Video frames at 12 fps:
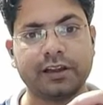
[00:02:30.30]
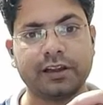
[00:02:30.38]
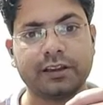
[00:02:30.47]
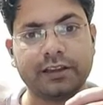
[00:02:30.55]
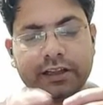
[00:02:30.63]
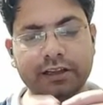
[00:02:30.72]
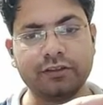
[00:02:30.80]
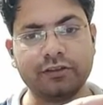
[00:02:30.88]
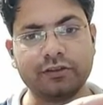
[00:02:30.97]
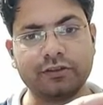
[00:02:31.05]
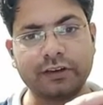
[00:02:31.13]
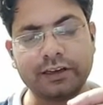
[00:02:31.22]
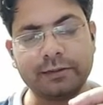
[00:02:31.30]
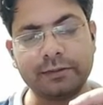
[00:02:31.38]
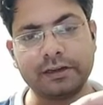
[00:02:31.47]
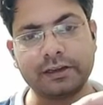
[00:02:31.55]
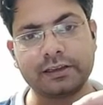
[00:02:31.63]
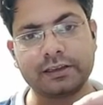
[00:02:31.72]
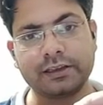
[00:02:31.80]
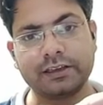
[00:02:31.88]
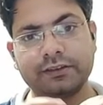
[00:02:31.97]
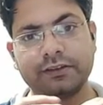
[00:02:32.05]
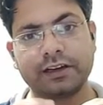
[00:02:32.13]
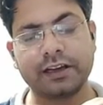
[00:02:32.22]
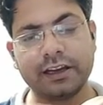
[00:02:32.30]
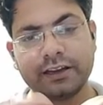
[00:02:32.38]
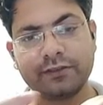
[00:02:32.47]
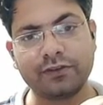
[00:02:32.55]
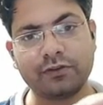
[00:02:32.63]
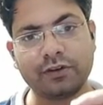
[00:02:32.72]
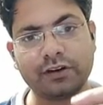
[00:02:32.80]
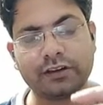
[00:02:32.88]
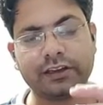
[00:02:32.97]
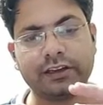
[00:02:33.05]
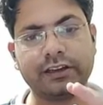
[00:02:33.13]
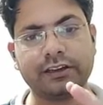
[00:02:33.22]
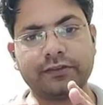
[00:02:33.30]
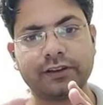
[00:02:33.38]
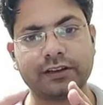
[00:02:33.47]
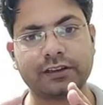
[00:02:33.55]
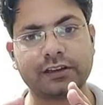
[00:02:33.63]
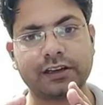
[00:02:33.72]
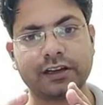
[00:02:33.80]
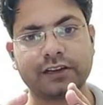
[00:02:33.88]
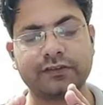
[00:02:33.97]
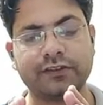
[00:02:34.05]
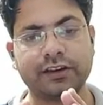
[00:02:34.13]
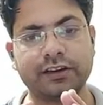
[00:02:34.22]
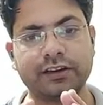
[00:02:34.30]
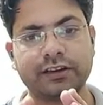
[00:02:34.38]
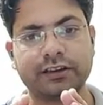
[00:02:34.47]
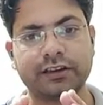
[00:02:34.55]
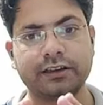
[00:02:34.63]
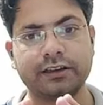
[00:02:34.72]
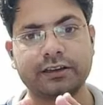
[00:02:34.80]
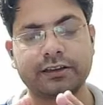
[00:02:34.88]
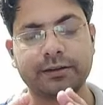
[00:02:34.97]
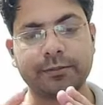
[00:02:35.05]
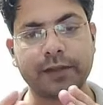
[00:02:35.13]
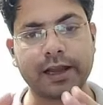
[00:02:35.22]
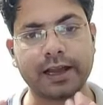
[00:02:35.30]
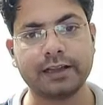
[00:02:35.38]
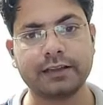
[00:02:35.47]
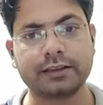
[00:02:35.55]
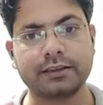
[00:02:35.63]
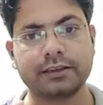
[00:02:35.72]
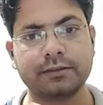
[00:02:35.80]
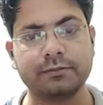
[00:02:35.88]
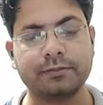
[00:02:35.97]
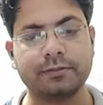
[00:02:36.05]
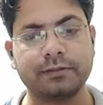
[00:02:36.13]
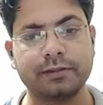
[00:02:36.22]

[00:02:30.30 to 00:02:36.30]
Then those fundamental things will carry forward. Then in the first class we understand the some maths, some